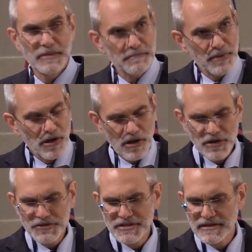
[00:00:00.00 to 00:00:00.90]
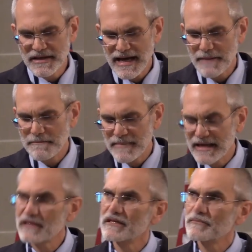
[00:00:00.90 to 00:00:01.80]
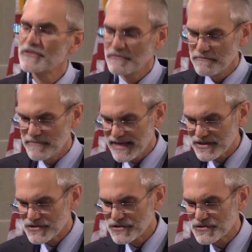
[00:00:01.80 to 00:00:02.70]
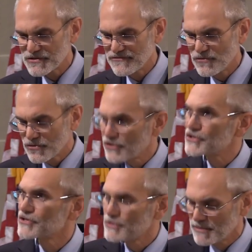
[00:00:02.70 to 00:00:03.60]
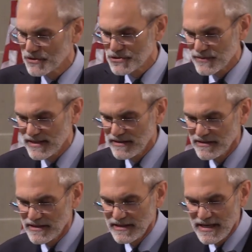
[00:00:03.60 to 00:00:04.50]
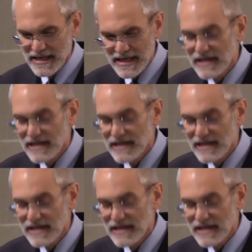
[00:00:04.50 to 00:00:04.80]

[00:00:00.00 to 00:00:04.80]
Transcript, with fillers: But Paul did not make them the basis for Christian spirituality.